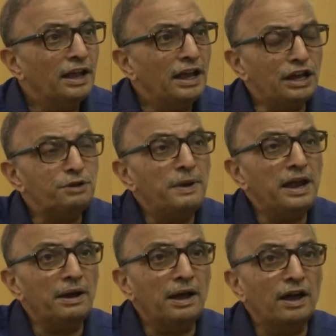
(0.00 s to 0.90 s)
is
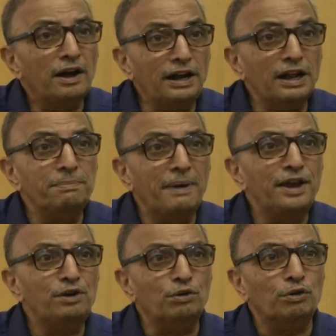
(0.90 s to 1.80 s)
being written by
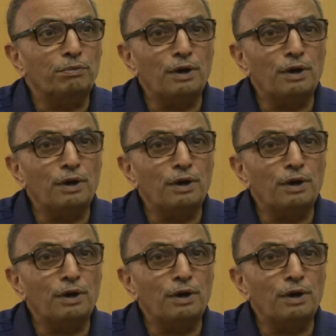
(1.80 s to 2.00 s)
you